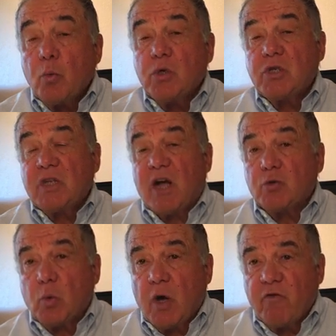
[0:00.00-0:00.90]
which is
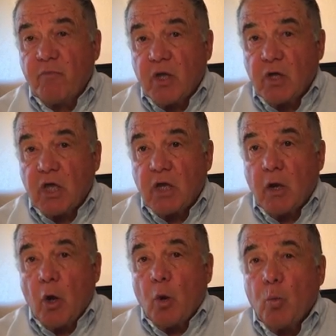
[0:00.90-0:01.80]
now 12
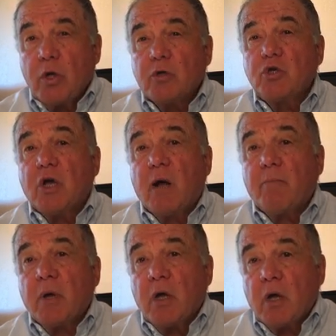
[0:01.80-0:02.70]
million, will
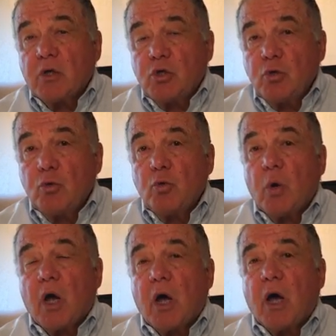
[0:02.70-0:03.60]
jump to